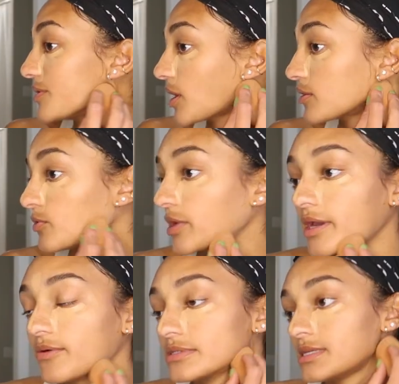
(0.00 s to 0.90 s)
o'clock in the
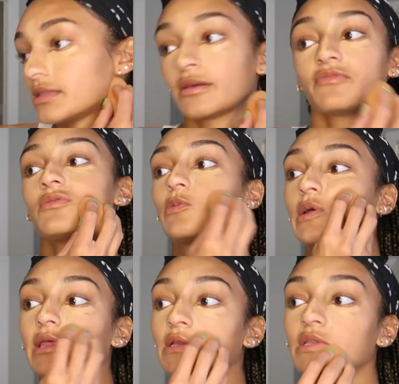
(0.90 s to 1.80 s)
morning. I wasn't in there for
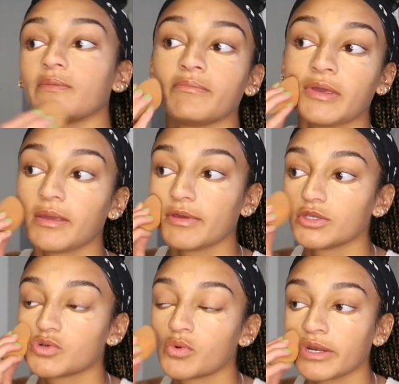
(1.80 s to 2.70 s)
more than
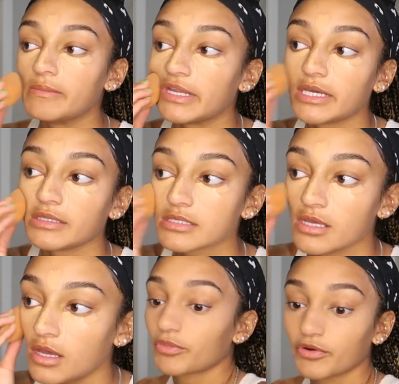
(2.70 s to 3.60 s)
maybe 20 minutes.
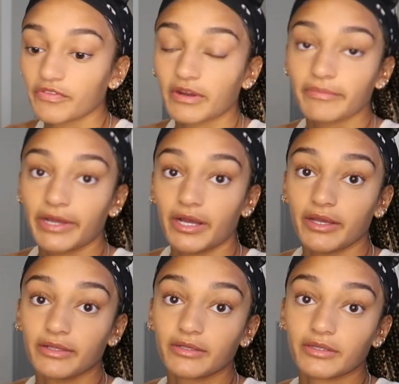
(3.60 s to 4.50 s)
Proof that I'm
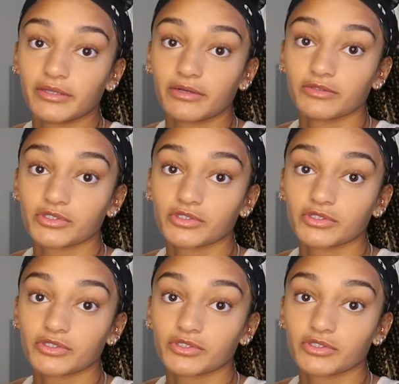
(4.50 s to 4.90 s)
not a little